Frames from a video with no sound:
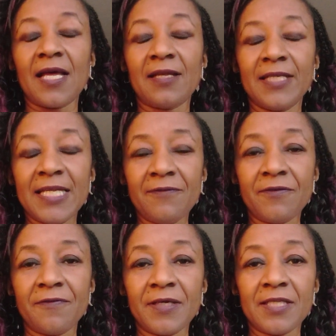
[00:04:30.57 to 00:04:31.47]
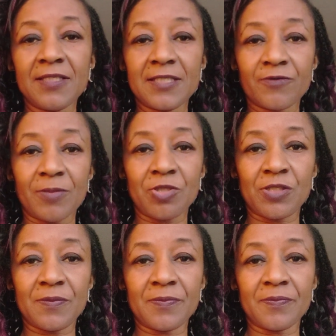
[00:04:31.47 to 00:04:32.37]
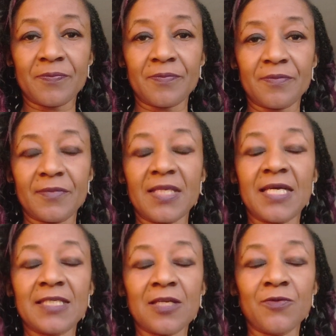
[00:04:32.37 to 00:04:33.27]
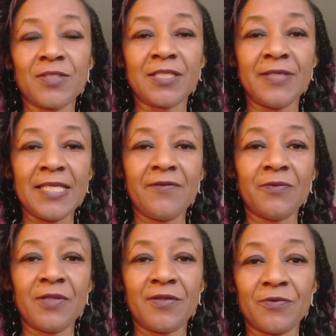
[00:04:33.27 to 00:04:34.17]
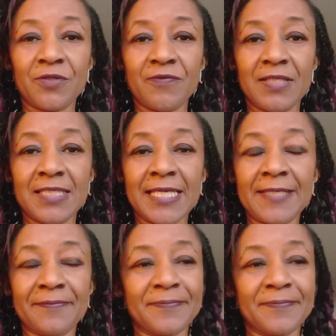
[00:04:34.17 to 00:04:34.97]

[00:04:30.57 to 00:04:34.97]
I'll leave a further description and I'll also leave you with a thought of the day.